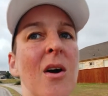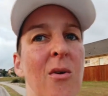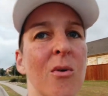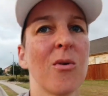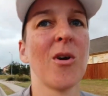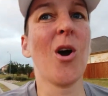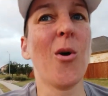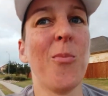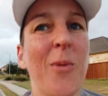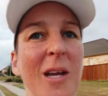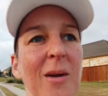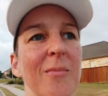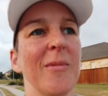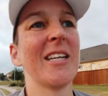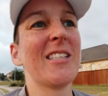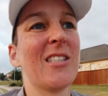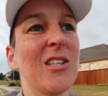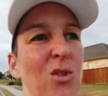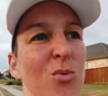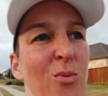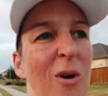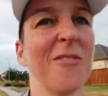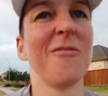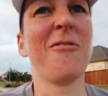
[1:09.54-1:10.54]
We're hoping it
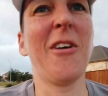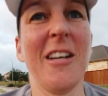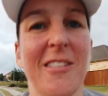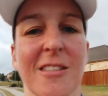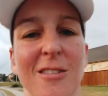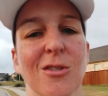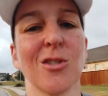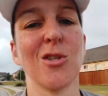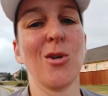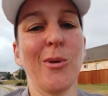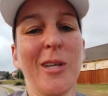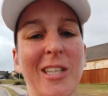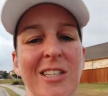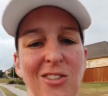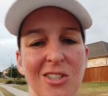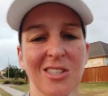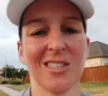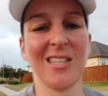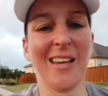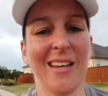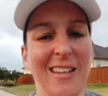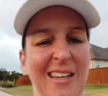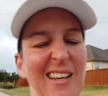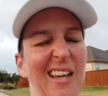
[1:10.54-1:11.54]
makes us run faster so we can
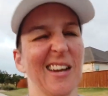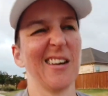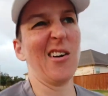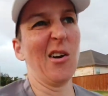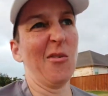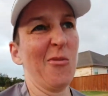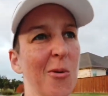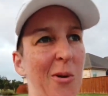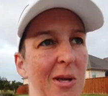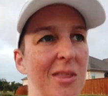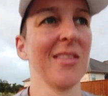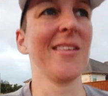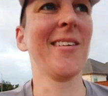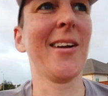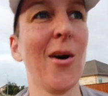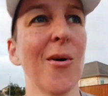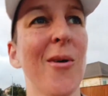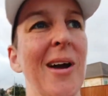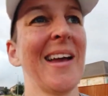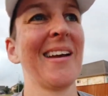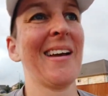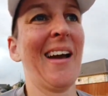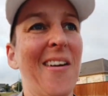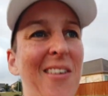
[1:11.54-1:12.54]
just like get it over with and
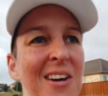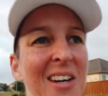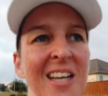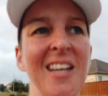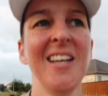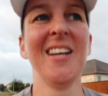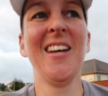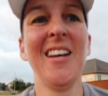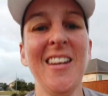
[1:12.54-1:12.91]
go hang out.